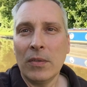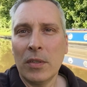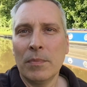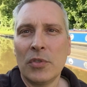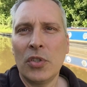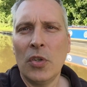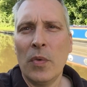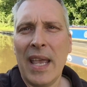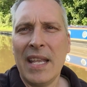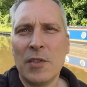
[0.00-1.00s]
welcome
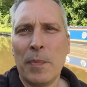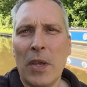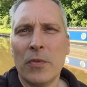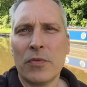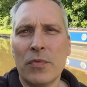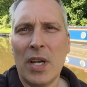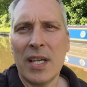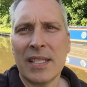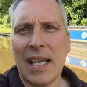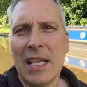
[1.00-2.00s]
to Ed's Boat.
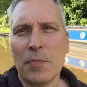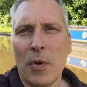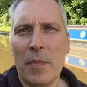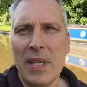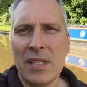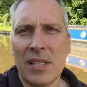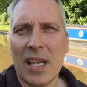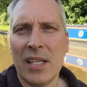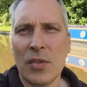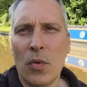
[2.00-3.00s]
Right, as
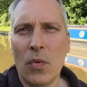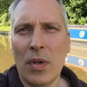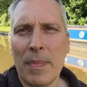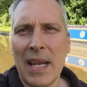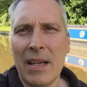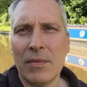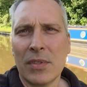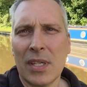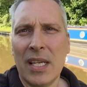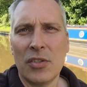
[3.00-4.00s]
promised, it's all
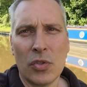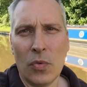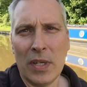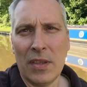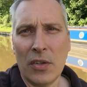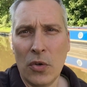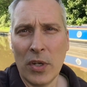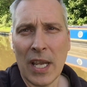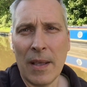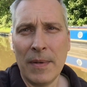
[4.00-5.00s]
about installing the
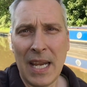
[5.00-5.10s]
cooker.